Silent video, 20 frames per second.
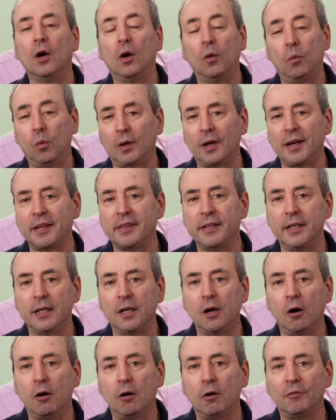what I think
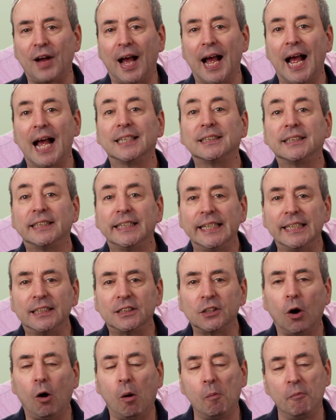of as the
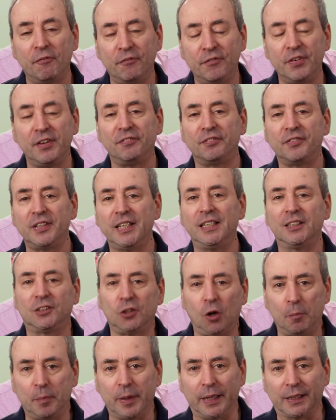top 15
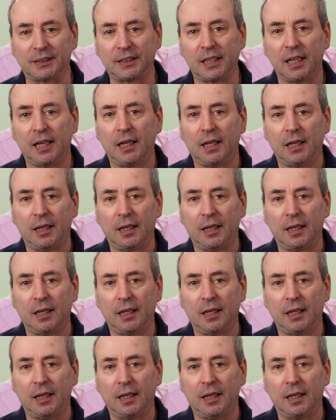topics